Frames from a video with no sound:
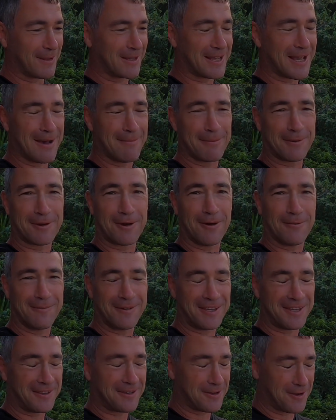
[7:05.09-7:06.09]
a couple of
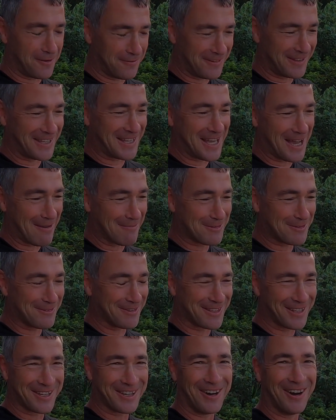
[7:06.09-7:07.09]
coffee cups
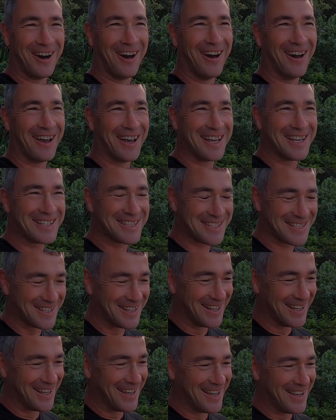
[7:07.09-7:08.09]
for the guys,
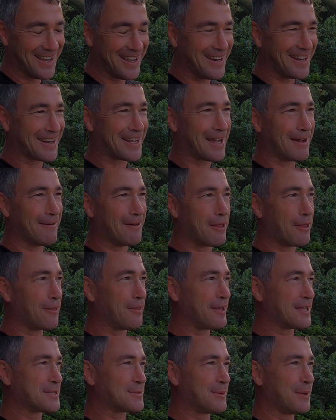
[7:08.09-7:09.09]
and a couple of other
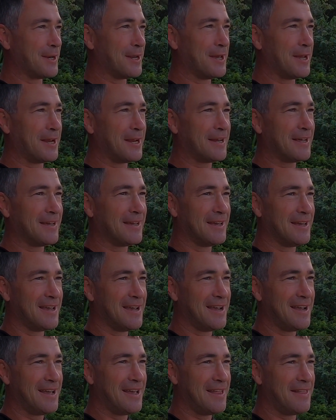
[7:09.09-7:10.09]
things we need,
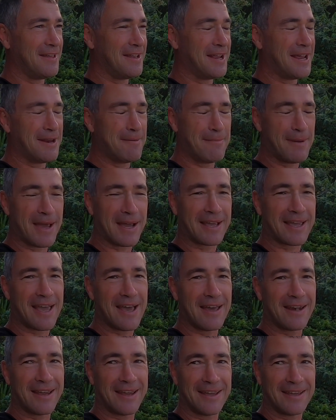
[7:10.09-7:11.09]
and then head back
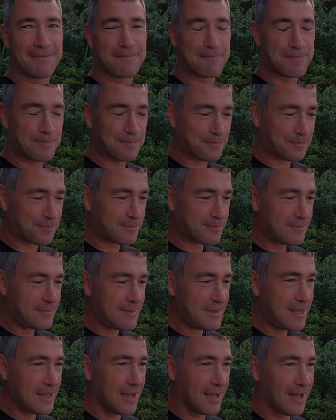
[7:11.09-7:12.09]
out here.
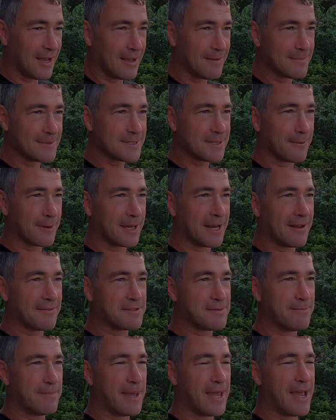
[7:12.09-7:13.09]
So we're gonna have
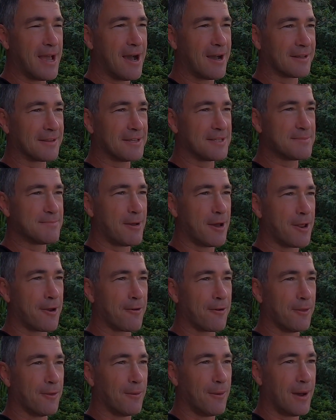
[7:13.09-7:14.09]
to bear hug this motor
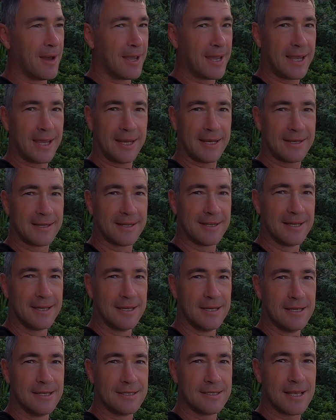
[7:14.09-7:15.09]
on the way in,
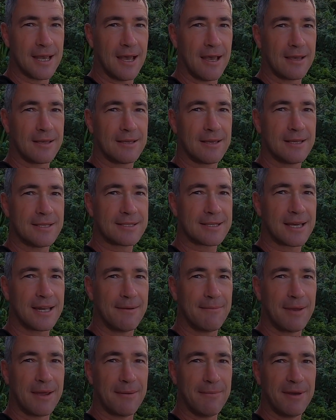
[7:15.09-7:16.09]
so it's gonna
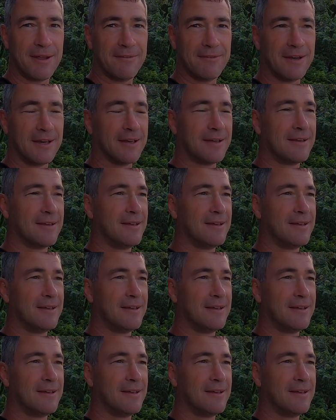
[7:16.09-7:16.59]
be a bit of a